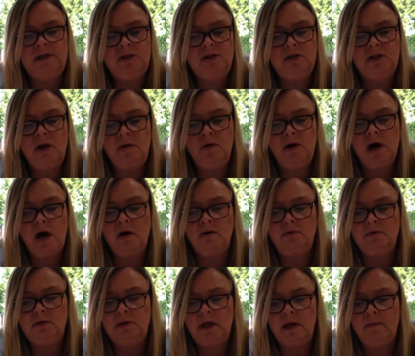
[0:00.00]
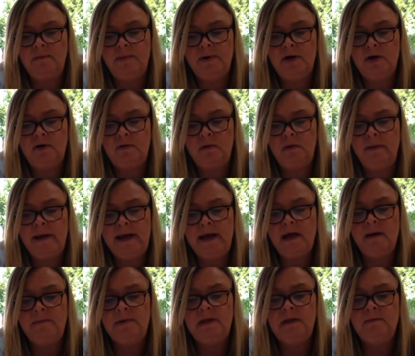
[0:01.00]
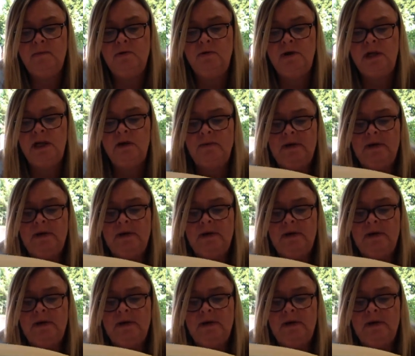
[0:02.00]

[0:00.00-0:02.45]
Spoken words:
it's so cold a bird will wake up in the morning